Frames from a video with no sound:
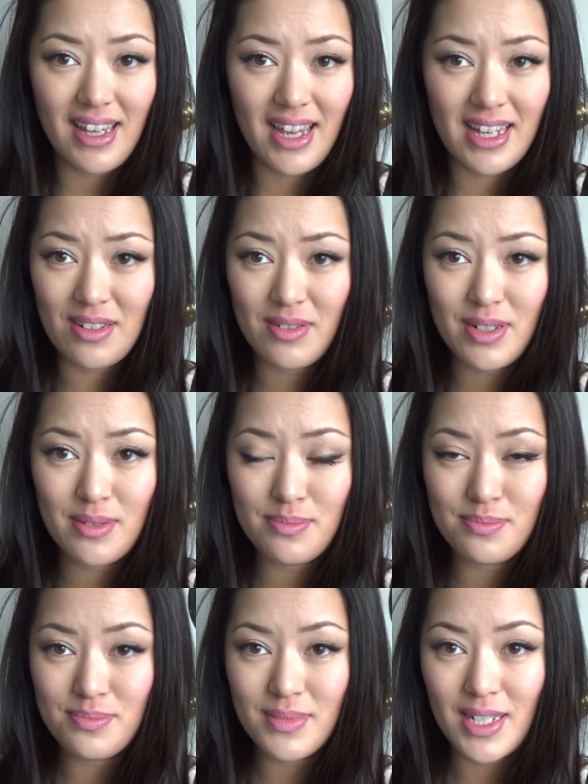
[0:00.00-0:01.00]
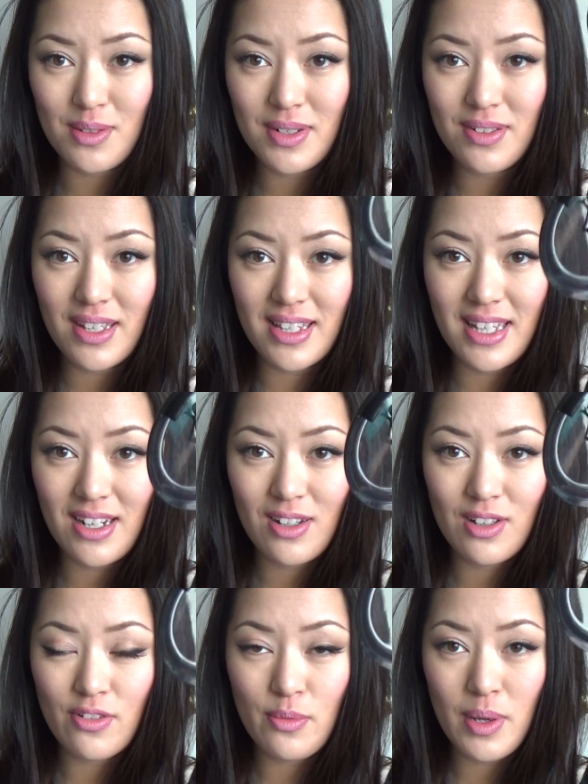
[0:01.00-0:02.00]
I don't know. I don't want to get that
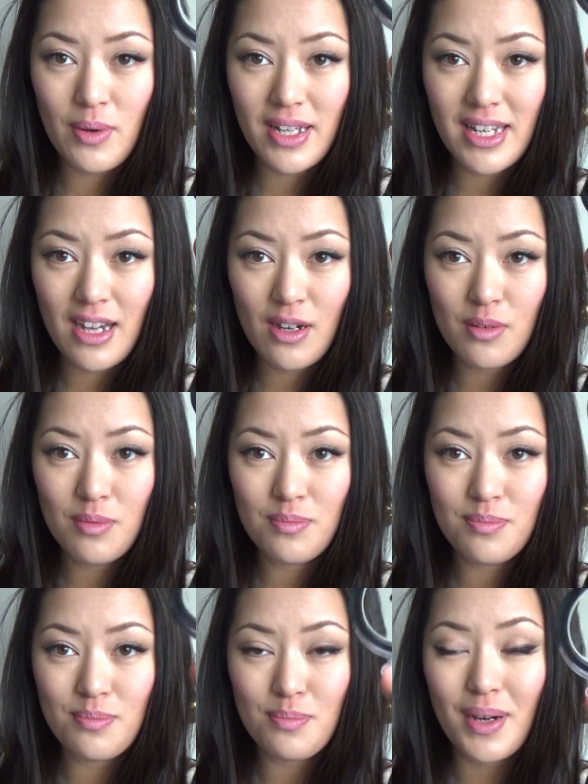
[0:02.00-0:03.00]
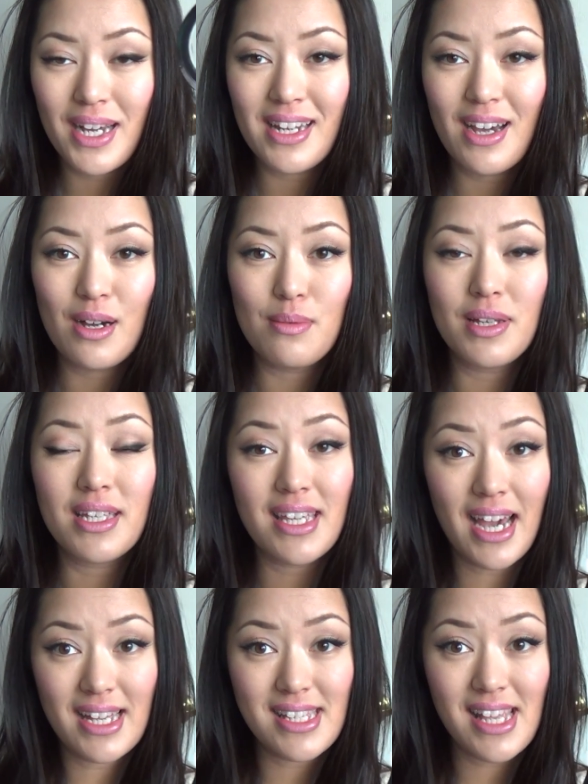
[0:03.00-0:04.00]
all over me right now. But
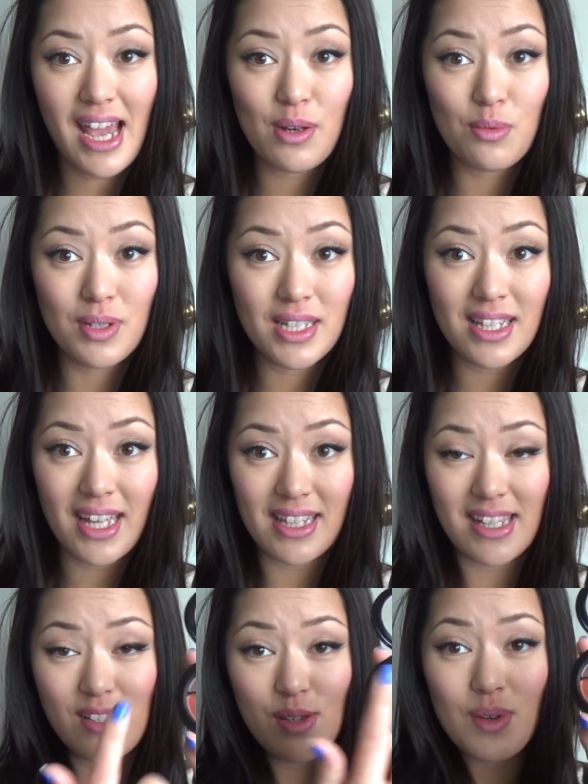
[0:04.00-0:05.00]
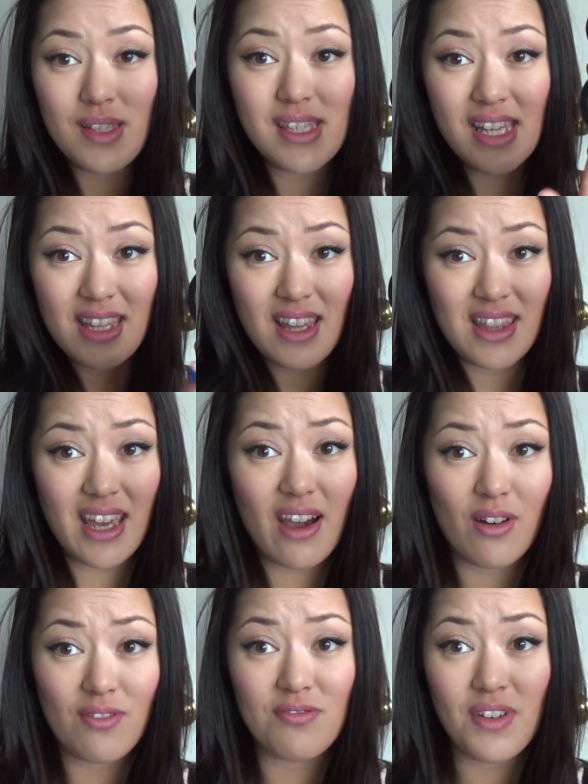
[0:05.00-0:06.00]
yes, I really like these. You can see that they
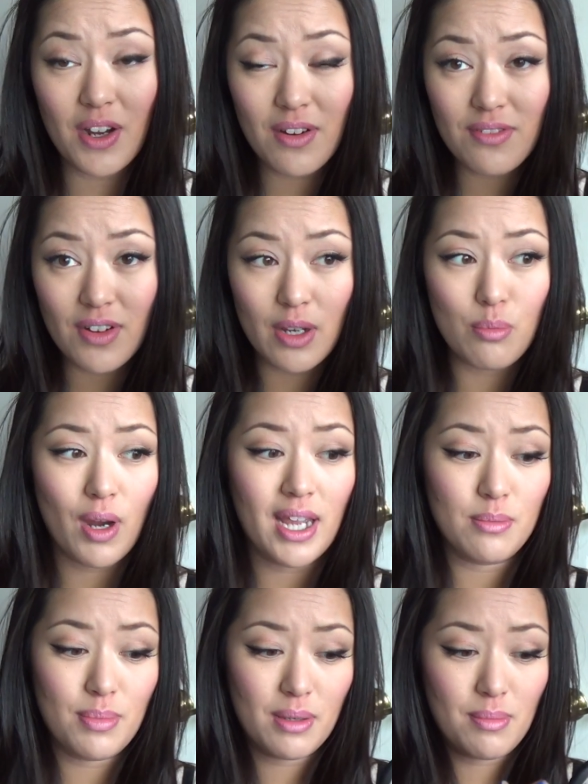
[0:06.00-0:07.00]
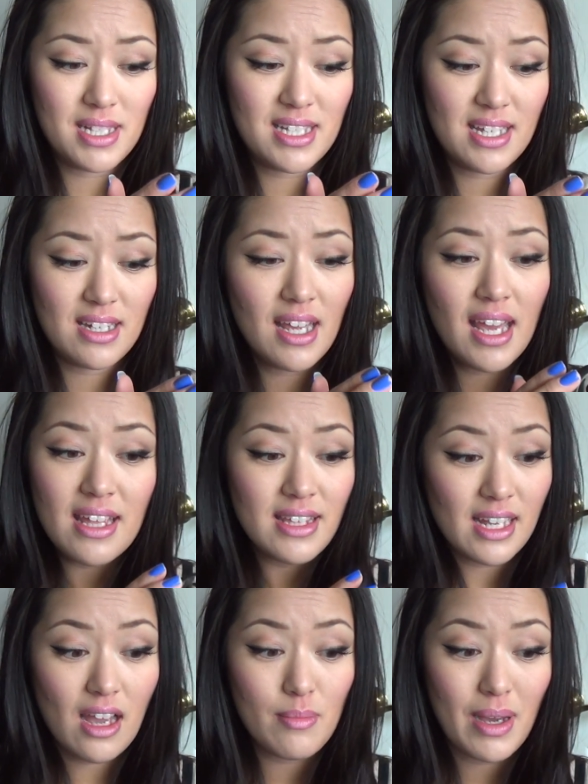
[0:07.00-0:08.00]
are very, very bright and pigmented.
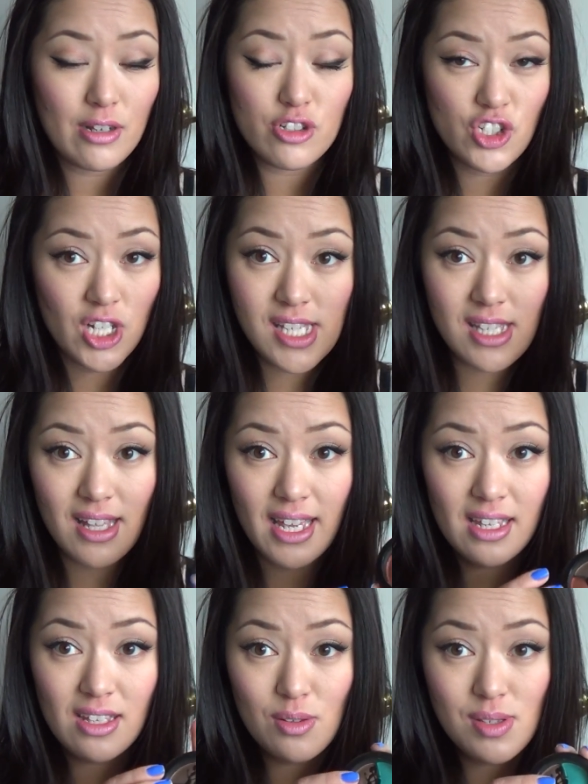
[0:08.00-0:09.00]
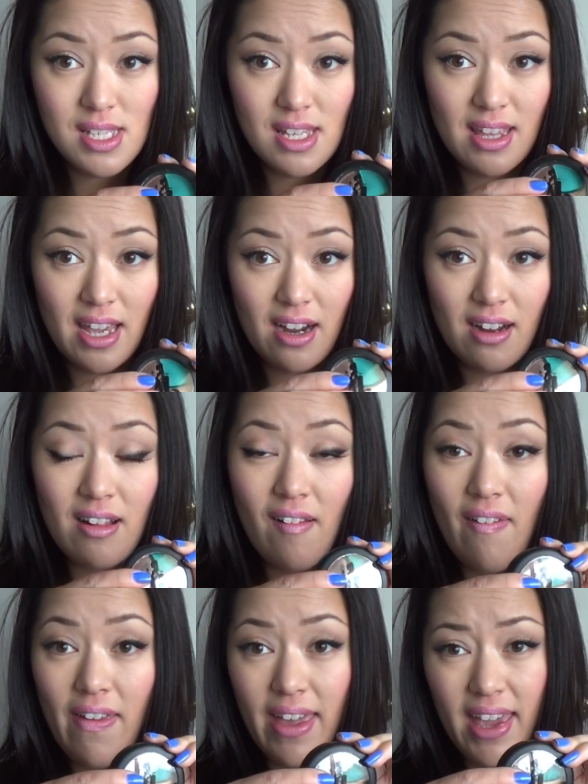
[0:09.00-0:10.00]
They come out just like you see there.
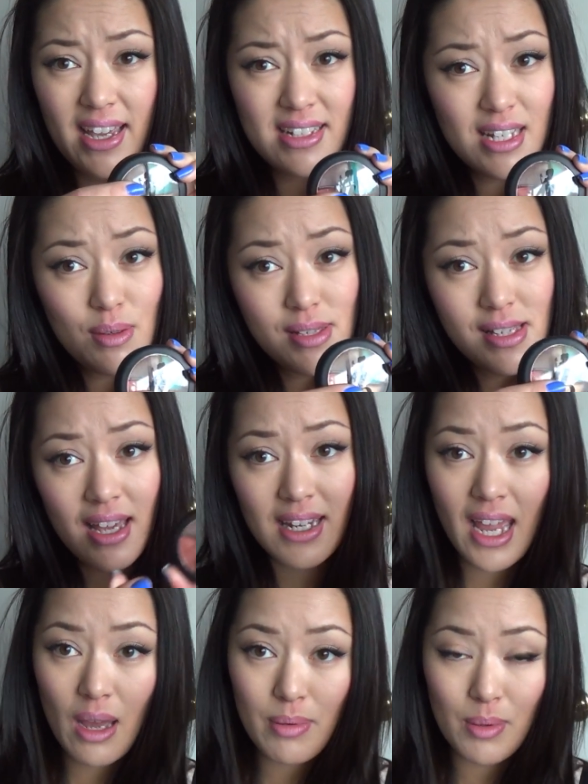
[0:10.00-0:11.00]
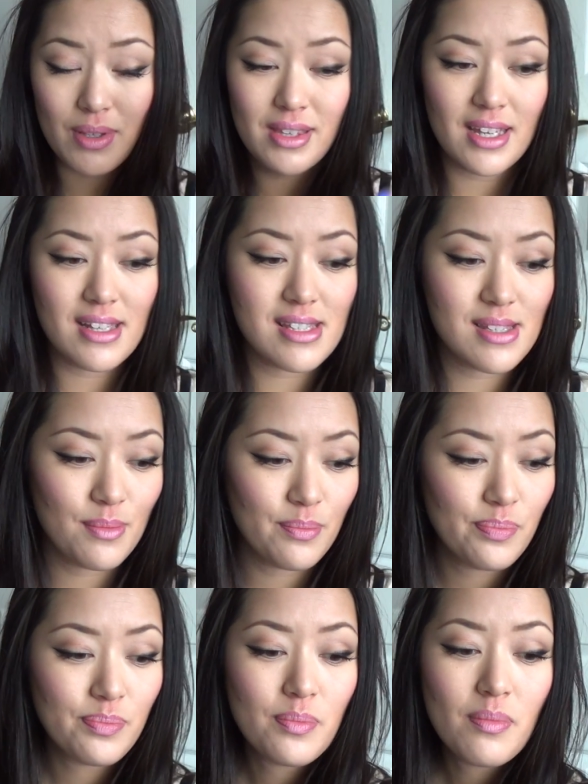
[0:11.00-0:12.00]
And I was kind of happy with this.
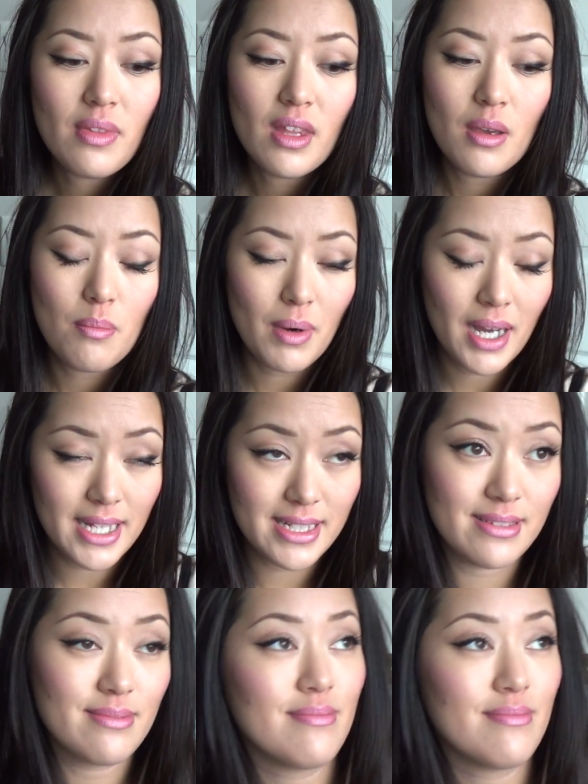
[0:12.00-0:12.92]
But